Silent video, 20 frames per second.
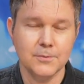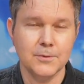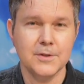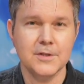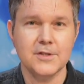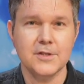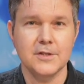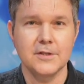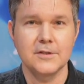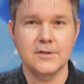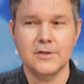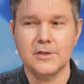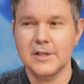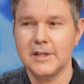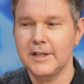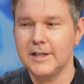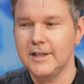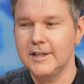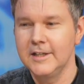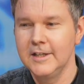which has
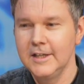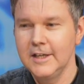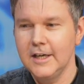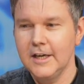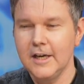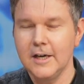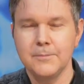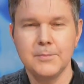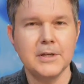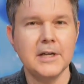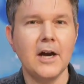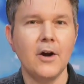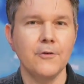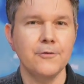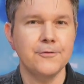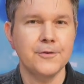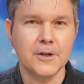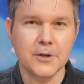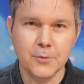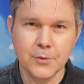been
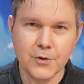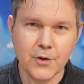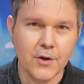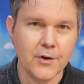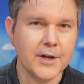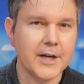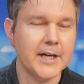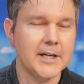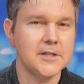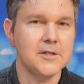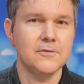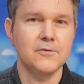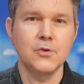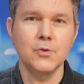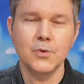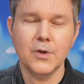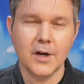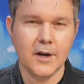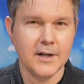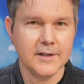outfitted with all kinds of
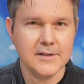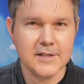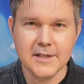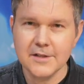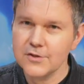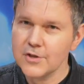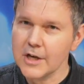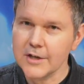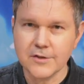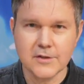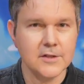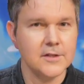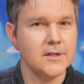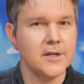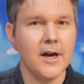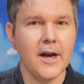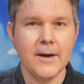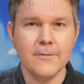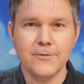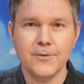new content just in
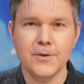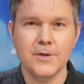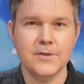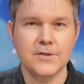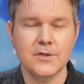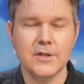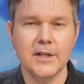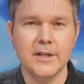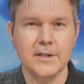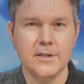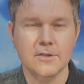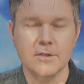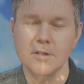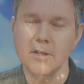time for the Stadia's